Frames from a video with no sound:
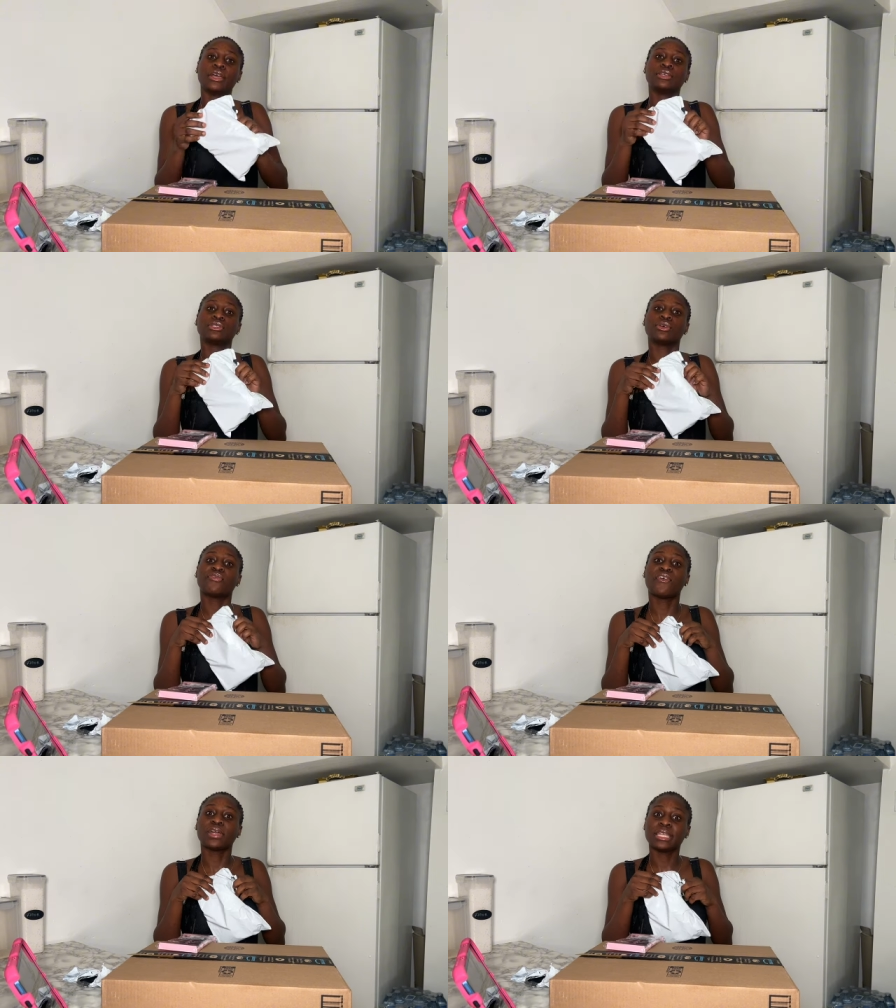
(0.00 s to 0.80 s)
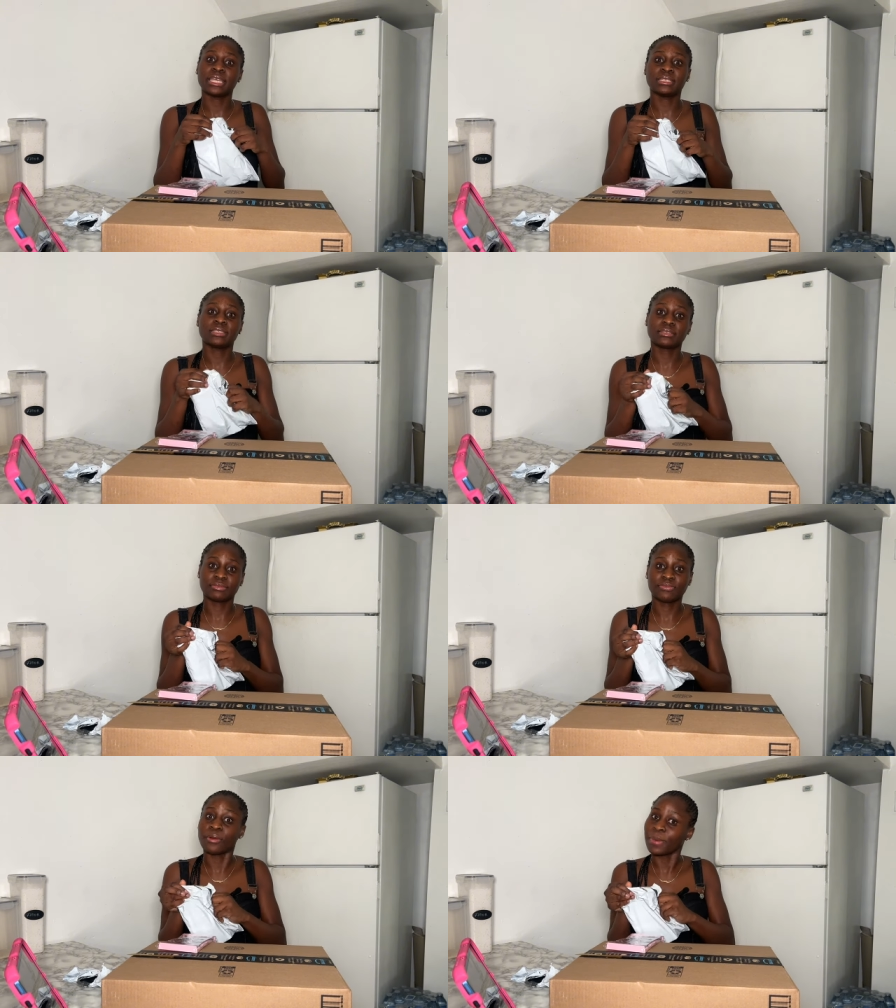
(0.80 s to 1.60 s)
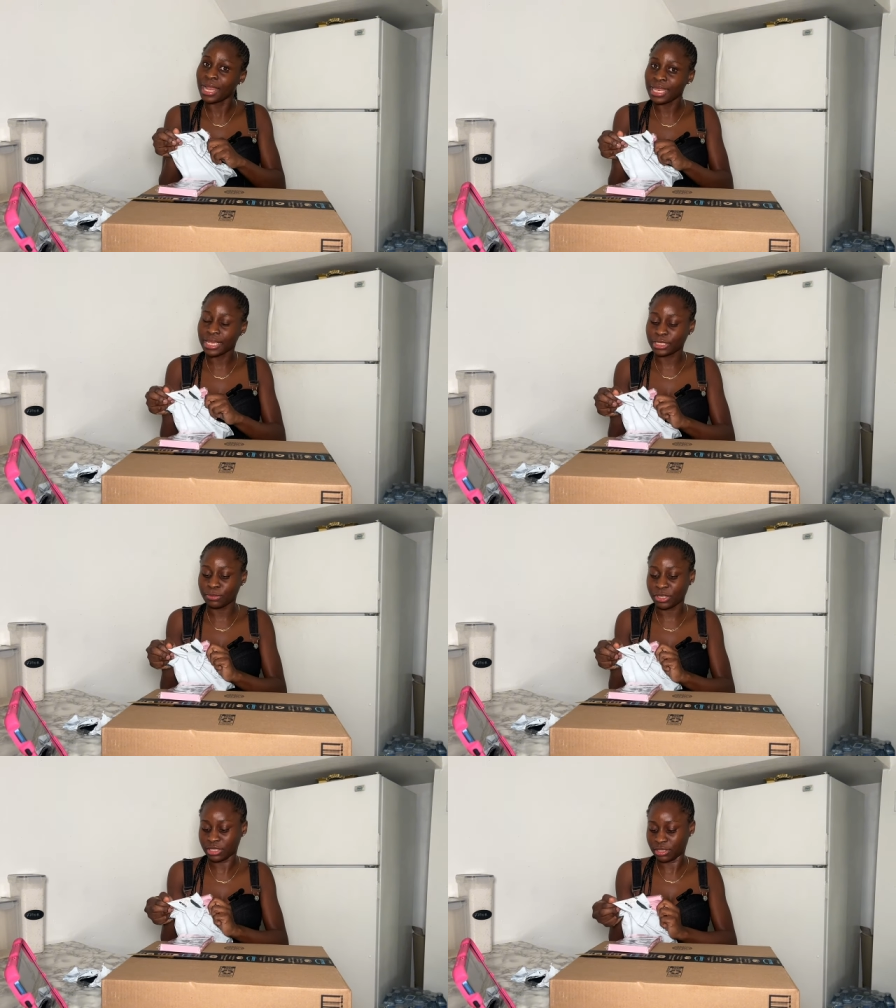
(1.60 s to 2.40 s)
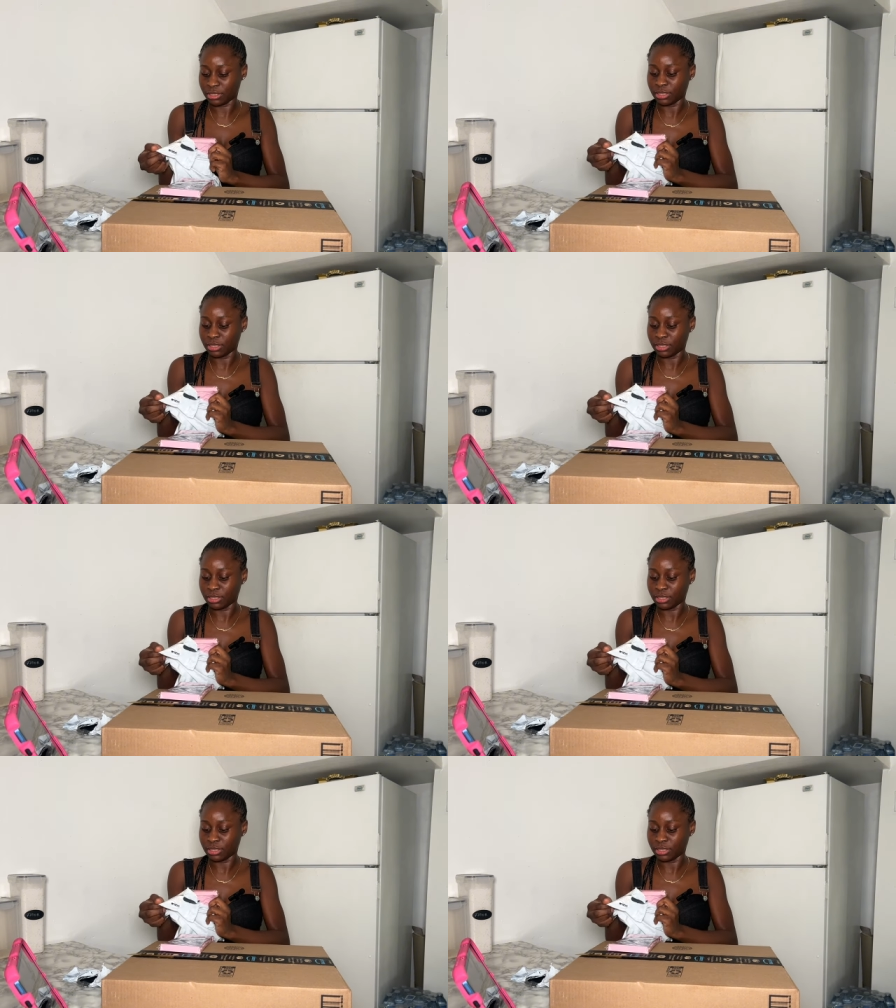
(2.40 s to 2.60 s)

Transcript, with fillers: so four days from aliexpress